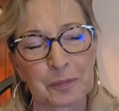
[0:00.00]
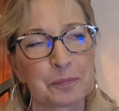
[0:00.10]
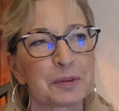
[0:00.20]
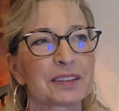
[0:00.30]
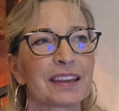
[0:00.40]

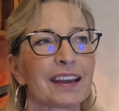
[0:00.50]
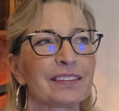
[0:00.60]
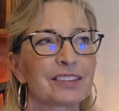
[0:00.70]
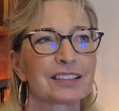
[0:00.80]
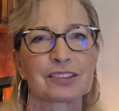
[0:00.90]
But they had
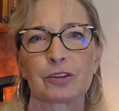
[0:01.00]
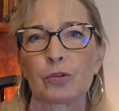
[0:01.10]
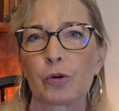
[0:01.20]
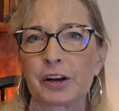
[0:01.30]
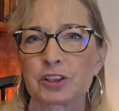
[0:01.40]
these little
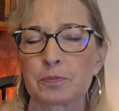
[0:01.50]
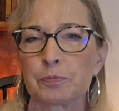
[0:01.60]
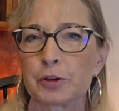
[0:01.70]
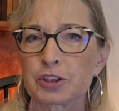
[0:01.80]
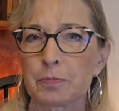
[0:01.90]
orange
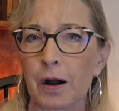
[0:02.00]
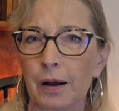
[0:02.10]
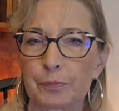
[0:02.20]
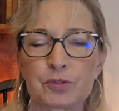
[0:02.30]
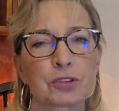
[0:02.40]
push
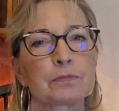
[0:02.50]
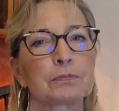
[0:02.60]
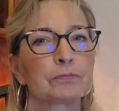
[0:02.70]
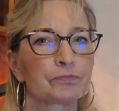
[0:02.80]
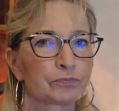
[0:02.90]
pops,
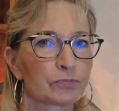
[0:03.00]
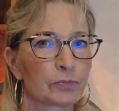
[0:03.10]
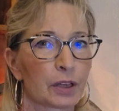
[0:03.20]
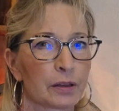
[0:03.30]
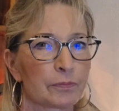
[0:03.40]

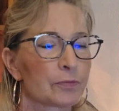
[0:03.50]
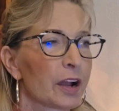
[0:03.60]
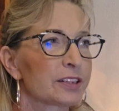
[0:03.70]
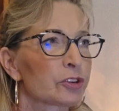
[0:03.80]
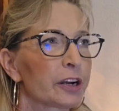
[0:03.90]
the
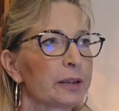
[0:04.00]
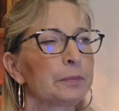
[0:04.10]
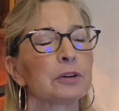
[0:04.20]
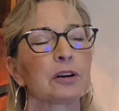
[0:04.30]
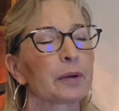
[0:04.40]
ice cream.
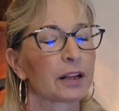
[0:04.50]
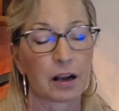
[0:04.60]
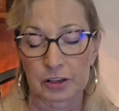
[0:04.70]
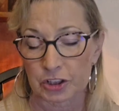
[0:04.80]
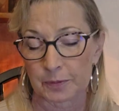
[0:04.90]
Oh my
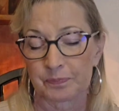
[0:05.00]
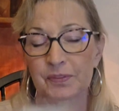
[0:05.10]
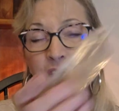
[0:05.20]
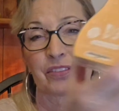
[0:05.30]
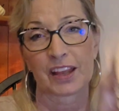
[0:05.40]
gosh,
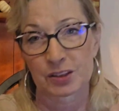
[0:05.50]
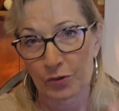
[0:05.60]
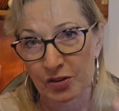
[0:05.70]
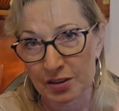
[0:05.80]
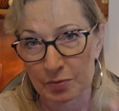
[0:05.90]
that's what
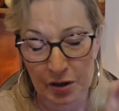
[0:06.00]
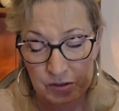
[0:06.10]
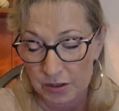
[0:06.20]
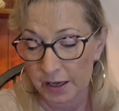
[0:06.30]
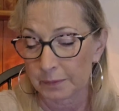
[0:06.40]
this smells
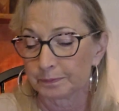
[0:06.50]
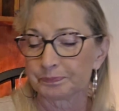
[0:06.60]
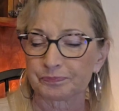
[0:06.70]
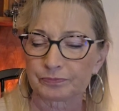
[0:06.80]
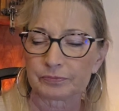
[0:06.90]
like.
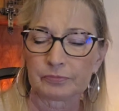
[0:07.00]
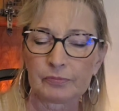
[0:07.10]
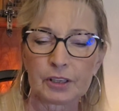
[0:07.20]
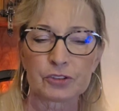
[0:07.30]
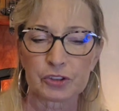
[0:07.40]

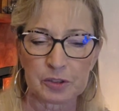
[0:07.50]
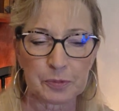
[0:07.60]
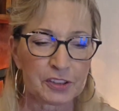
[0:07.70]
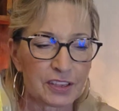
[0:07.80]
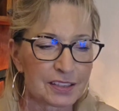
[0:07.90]
So you
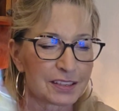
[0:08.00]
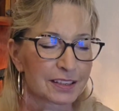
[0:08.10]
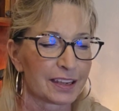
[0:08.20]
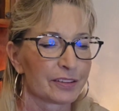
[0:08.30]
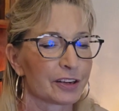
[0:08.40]
put this
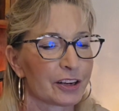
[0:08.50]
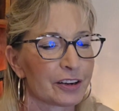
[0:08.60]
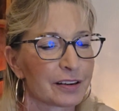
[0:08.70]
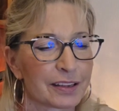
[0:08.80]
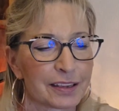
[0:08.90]
together
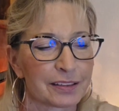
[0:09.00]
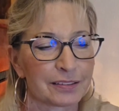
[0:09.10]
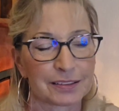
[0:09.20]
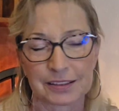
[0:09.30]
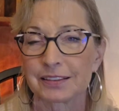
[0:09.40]

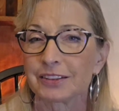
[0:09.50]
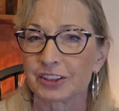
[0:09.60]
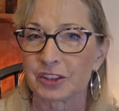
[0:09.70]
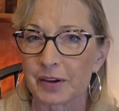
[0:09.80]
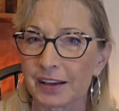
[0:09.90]
and
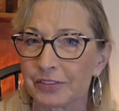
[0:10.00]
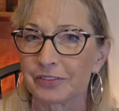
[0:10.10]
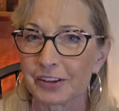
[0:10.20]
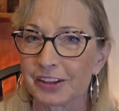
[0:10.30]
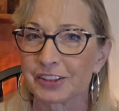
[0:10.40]
you have a
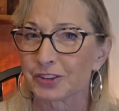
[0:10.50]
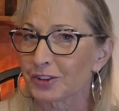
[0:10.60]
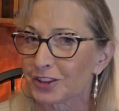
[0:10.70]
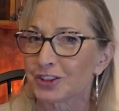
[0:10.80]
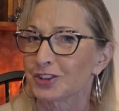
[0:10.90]
very
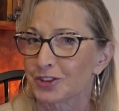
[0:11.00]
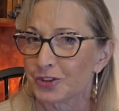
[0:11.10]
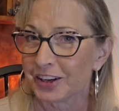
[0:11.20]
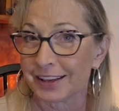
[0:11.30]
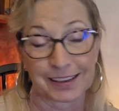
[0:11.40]
delicious
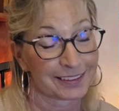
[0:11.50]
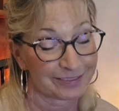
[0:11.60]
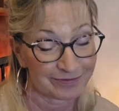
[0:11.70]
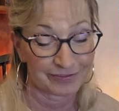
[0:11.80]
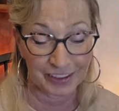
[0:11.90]
drink.
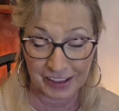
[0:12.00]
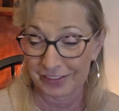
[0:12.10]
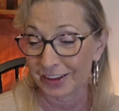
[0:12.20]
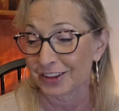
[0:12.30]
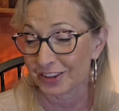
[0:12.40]
Very,
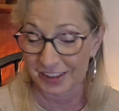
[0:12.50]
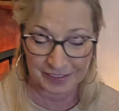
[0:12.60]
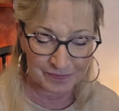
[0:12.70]
very good.